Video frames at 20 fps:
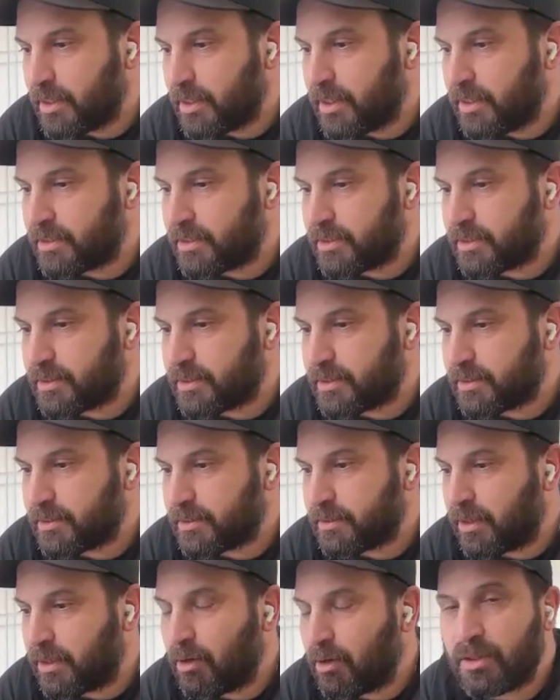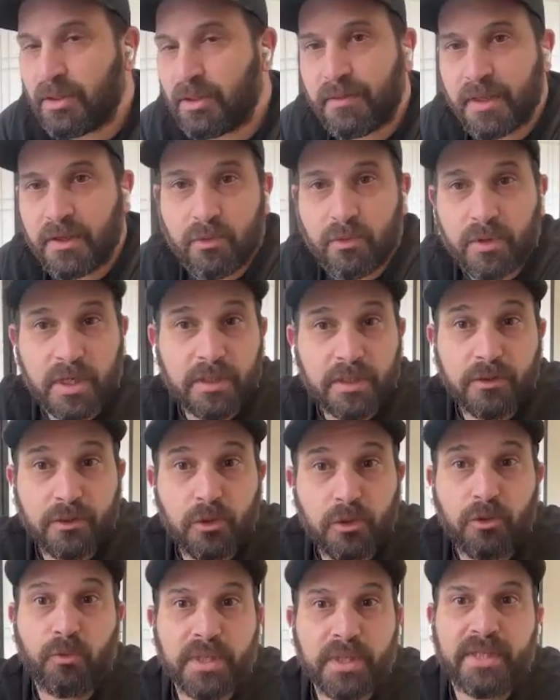it's the only thing
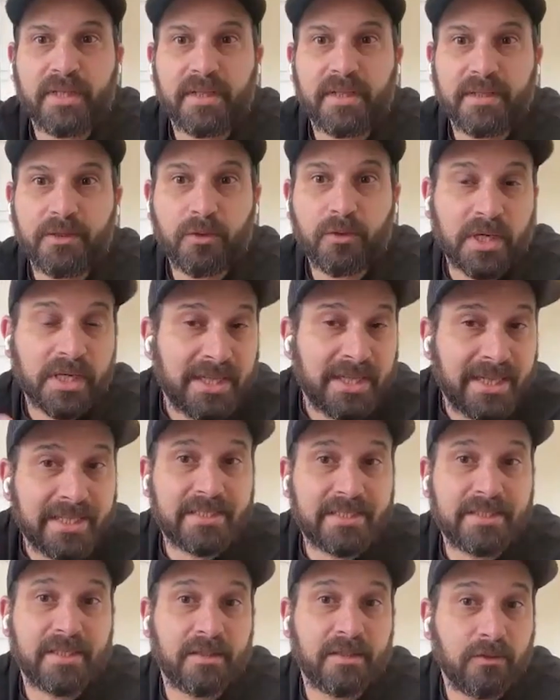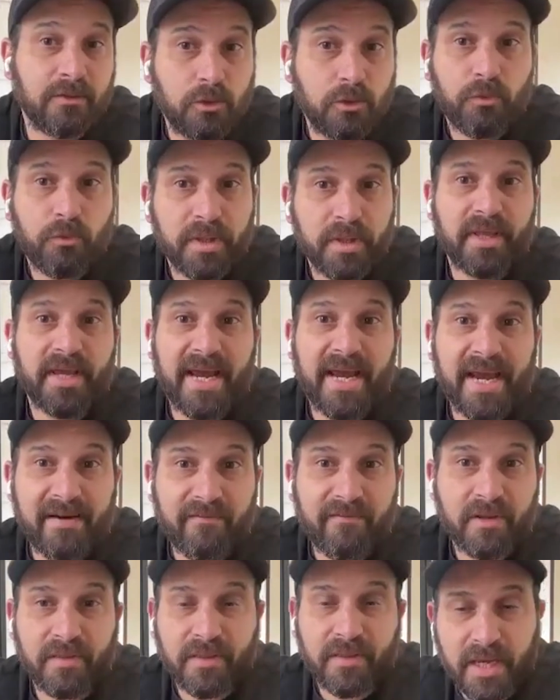you can listen or do with
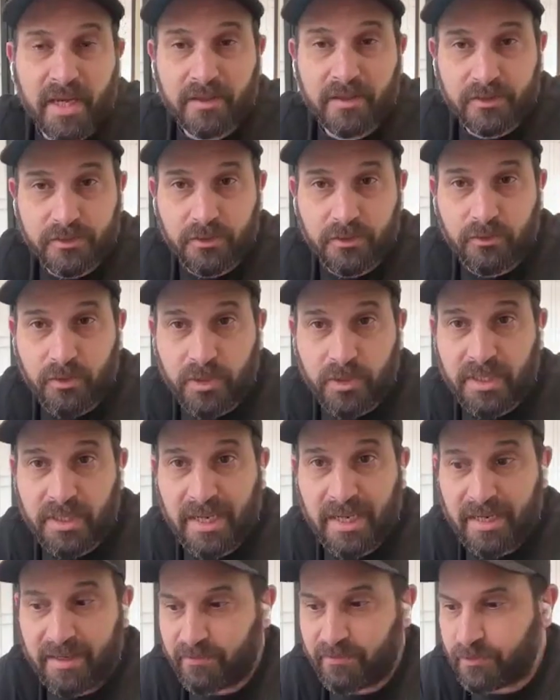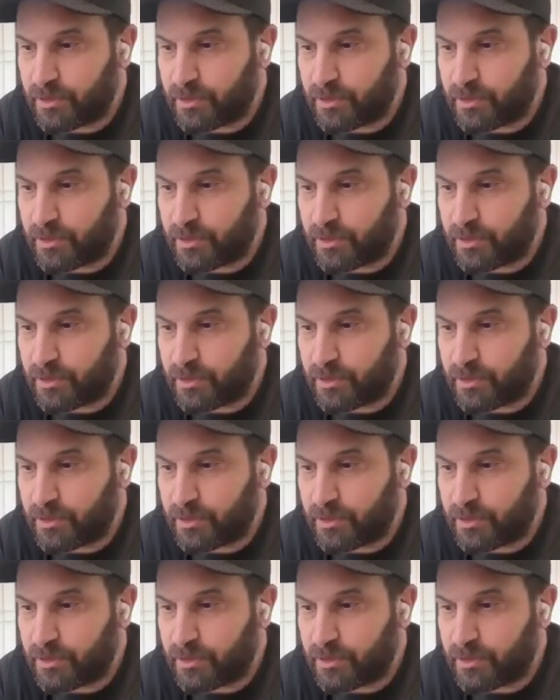everything else you're doing in life.